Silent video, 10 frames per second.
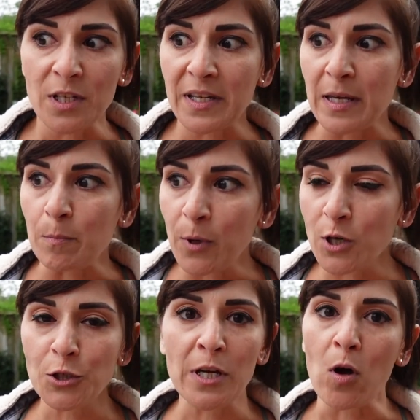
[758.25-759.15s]
to keep
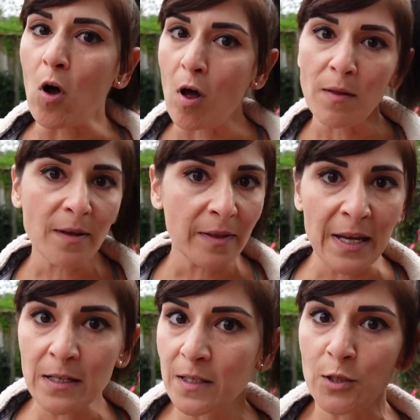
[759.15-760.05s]
pushing all the
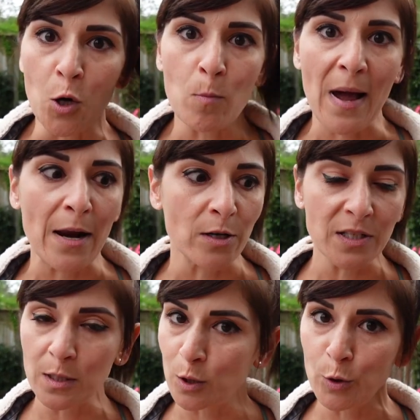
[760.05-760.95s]
things that don't matter,
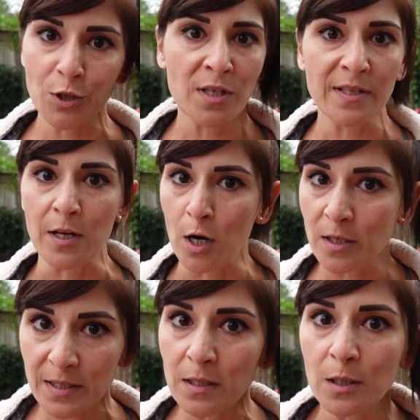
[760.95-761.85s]
solutions that
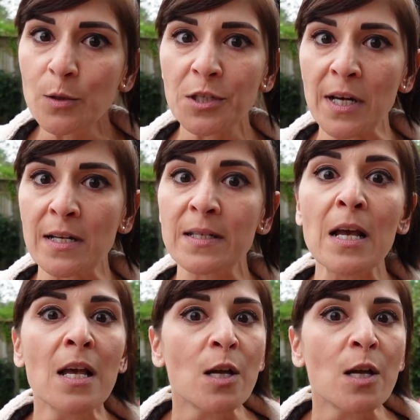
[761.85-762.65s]
aren't solutions,